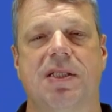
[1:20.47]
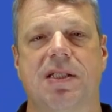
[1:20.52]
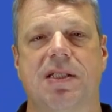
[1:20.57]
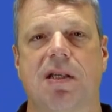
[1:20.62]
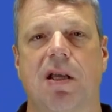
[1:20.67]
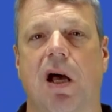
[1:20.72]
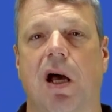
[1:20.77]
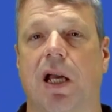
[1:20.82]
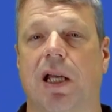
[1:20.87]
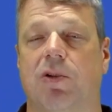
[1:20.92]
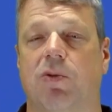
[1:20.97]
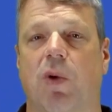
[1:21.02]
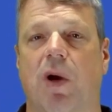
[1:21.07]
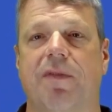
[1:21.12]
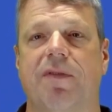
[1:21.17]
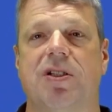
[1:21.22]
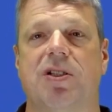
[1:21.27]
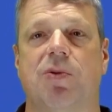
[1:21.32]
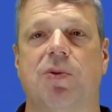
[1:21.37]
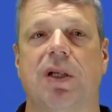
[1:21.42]
decide
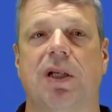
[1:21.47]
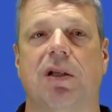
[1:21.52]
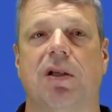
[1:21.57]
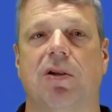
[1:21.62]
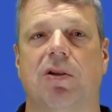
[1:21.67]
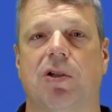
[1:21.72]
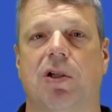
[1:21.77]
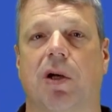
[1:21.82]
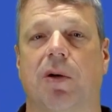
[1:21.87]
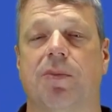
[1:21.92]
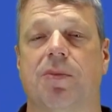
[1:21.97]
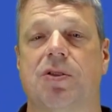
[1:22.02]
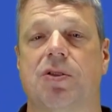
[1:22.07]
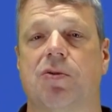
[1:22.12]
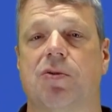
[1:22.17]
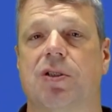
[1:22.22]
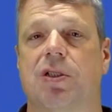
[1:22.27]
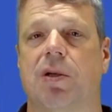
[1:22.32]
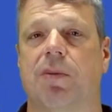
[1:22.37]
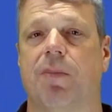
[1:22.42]
whether to include open
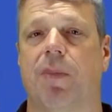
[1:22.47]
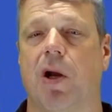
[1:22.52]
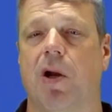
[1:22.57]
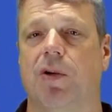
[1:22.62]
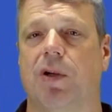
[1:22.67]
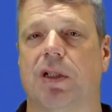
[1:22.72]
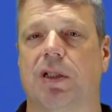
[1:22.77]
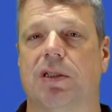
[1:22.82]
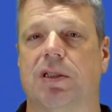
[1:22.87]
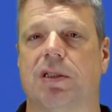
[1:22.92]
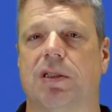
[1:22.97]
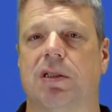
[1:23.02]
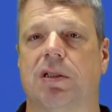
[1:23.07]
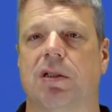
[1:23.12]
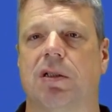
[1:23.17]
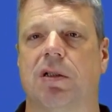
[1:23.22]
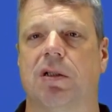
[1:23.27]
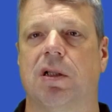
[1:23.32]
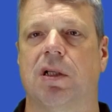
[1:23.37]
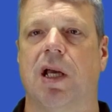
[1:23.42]
source components
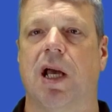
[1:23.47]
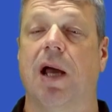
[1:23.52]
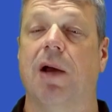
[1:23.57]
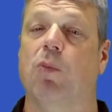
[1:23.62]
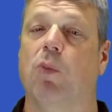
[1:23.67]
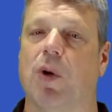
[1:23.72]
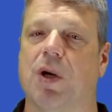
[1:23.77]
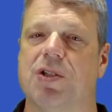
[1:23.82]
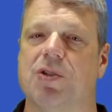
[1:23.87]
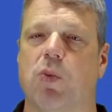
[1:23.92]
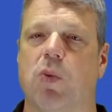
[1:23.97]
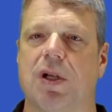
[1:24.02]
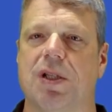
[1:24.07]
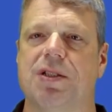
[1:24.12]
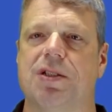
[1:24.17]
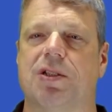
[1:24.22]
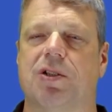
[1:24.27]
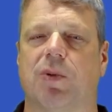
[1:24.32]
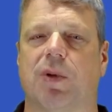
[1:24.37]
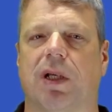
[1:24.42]
and which
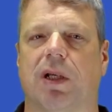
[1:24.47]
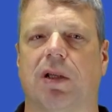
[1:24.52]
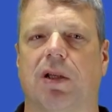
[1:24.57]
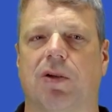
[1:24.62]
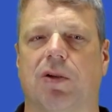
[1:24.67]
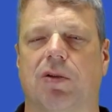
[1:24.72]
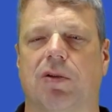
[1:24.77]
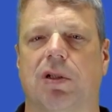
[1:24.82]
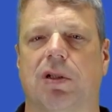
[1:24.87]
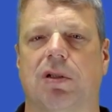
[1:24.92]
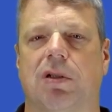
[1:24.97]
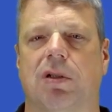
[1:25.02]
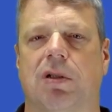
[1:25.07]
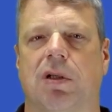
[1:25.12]
ones to include.